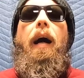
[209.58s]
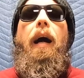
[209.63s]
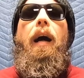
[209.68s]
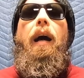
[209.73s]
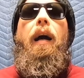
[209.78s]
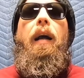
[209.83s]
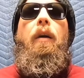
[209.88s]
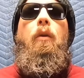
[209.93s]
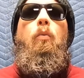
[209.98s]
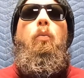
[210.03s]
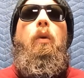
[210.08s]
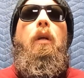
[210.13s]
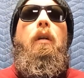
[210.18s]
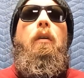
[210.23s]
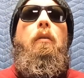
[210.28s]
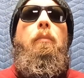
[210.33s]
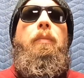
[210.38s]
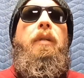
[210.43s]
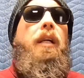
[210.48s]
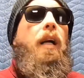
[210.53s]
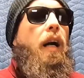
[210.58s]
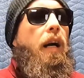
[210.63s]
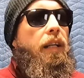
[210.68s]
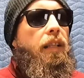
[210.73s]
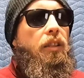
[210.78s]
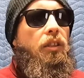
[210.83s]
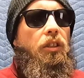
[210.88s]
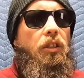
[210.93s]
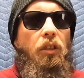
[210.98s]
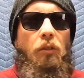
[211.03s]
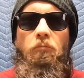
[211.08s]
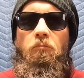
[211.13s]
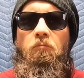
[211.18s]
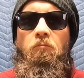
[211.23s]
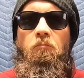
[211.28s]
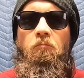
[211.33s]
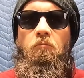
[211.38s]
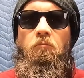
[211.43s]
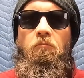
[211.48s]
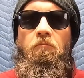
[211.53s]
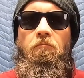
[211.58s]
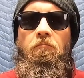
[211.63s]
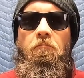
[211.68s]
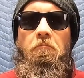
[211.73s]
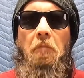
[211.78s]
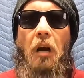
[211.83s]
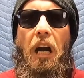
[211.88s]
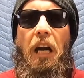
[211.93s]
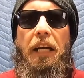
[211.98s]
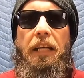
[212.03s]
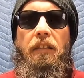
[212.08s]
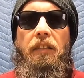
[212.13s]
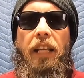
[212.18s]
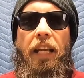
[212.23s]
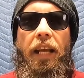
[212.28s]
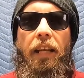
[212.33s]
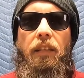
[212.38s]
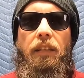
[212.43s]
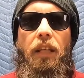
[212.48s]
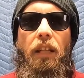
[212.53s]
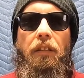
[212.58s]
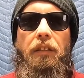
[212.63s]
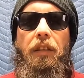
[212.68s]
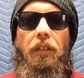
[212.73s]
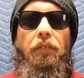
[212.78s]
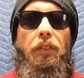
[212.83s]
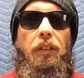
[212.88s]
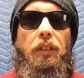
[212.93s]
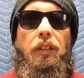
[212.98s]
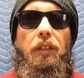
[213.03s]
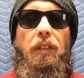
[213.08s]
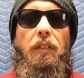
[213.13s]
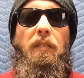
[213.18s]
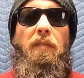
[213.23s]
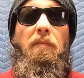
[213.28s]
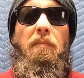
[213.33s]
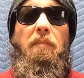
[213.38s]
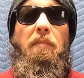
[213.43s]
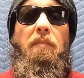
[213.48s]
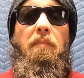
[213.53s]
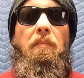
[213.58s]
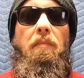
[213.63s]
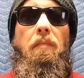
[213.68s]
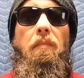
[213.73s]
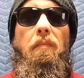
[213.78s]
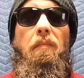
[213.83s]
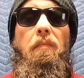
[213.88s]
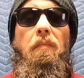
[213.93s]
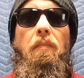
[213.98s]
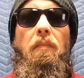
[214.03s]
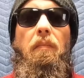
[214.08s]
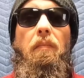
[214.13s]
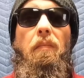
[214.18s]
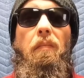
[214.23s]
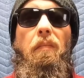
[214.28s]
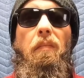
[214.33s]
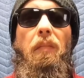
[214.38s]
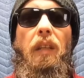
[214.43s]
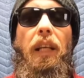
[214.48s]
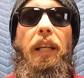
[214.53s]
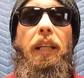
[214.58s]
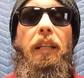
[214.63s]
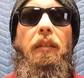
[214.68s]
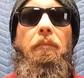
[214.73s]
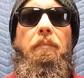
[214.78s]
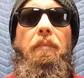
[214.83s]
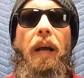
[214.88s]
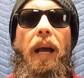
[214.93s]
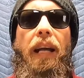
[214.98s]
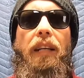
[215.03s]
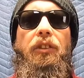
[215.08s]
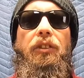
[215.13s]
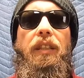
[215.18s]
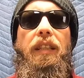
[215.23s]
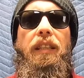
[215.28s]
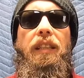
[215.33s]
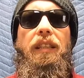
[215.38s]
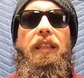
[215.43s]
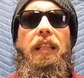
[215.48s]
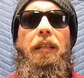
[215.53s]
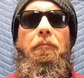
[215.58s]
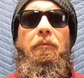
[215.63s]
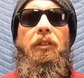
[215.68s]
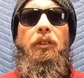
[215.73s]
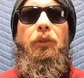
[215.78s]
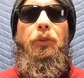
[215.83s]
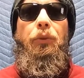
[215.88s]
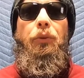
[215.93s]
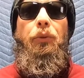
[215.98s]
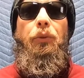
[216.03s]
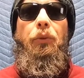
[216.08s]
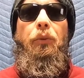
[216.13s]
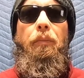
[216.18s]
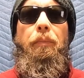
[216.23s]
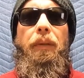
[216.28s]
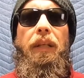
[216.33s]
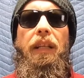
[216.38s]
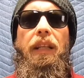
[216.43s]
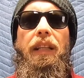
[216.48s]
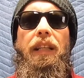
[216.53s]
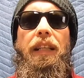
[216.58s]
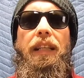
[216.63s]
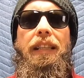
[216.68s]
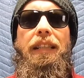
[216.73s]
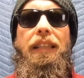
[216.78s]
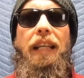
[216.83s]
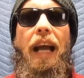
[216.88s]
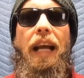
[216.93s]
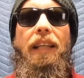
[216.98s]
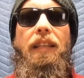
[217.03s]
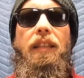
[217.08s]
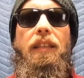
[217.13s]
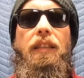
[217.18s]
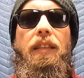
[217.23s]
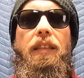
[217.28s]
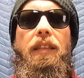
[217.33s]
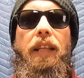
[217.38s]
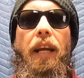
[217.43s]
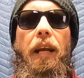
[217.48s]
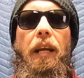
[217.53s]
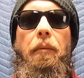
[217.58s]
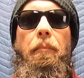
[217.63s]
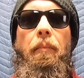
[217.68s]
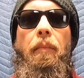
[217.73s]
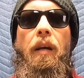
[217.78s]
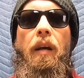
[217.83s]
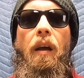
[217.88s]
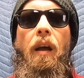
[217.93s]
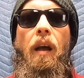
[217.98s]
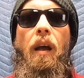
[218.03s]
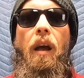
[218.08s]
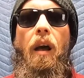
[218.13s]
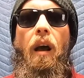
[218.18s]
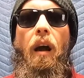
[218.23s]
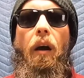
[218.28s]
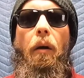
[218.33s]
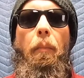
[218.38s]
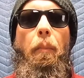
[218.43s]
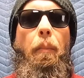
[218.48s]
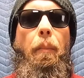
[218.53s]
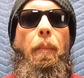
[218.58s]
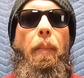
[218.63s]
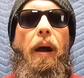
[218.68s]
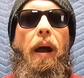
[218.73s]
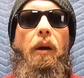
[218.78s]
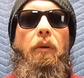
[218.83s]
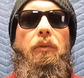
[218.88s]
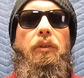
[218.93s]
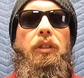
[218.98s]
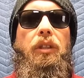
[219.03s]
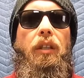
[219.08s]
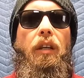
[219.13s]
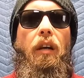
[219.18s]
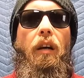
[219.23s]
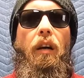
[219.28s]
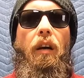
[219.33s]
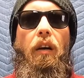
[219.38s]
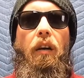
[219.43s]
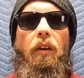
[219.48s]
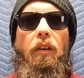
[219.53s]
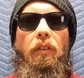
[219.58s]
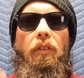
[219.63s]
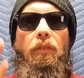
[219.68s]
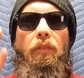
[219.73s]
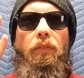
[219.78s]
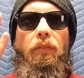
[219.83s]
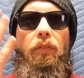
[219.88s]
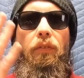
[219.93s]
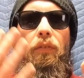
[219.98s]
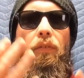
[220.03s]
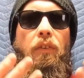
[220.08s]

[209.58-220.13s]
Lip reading: I will be honest, I can't tell the difference. They actually seem to be the exact same amount of